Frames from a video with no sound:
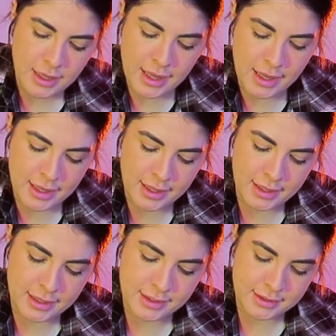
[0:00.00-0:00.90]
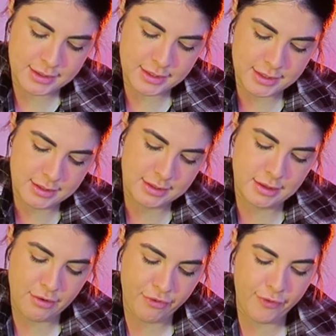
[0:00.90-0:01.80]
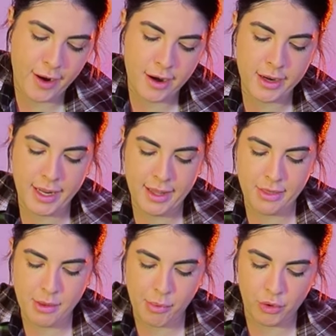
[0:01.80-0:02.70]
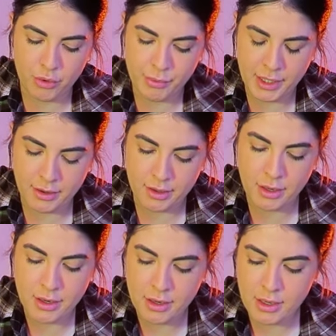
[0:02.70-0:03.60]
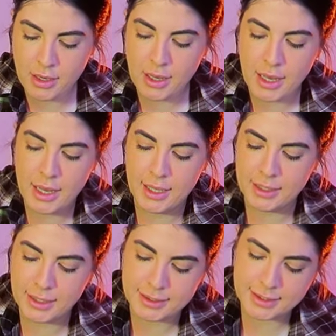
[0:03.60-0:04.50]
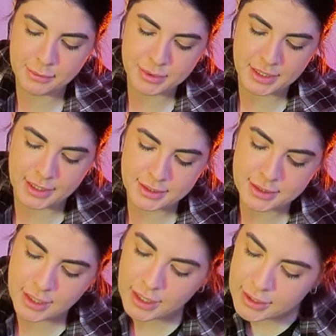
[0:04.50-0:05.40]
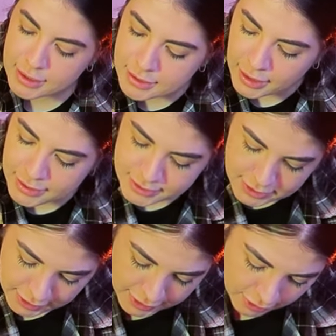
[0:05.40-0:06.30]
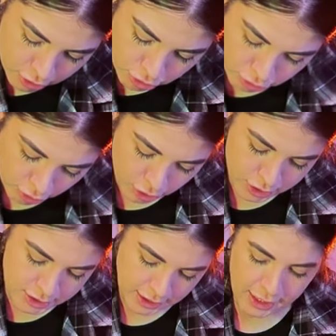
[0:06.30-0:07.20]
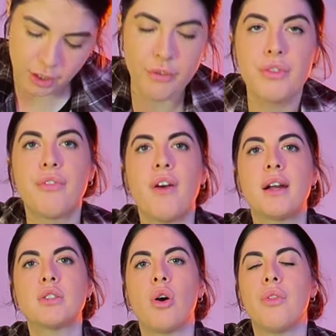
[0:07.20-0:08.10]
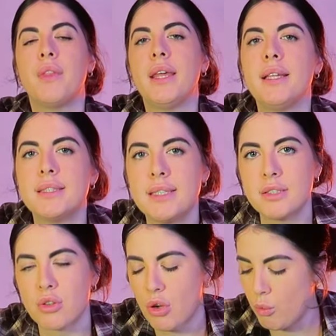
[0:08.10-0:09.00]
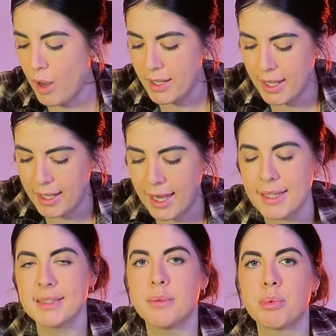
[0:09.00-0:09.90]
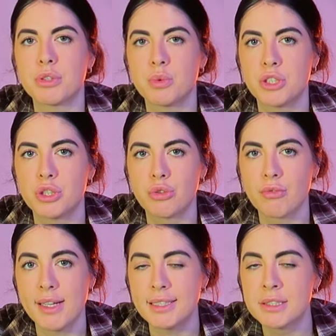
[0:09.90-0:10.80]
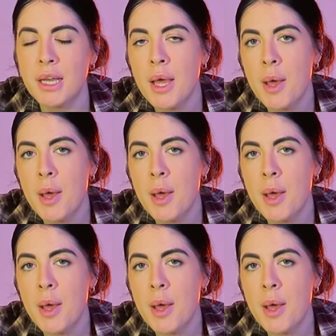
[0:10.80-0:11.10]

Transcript: and fire it in the bottom here and it zips nice nicely across I love the fact on these these are all YKK zippers which is great